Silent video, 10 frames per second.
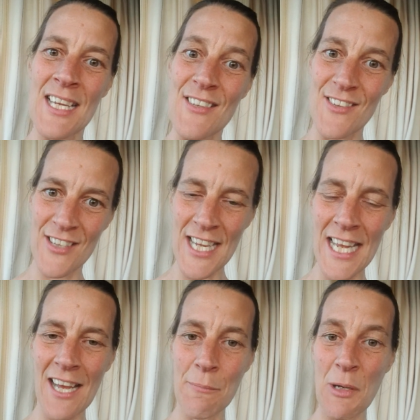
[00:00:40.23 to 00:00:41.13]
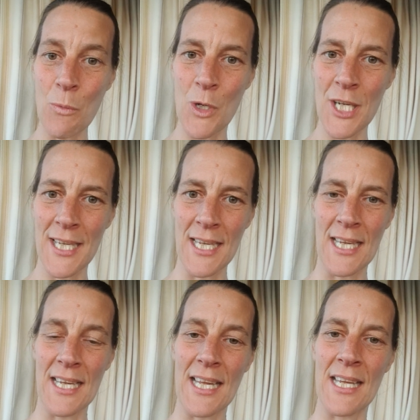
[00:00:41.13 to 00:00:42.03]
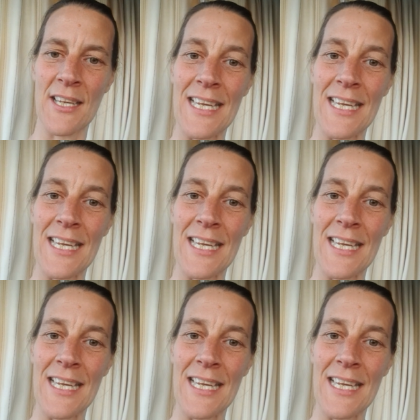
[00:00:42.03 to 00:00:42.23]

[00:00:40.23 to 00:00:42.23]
Singh had been working in an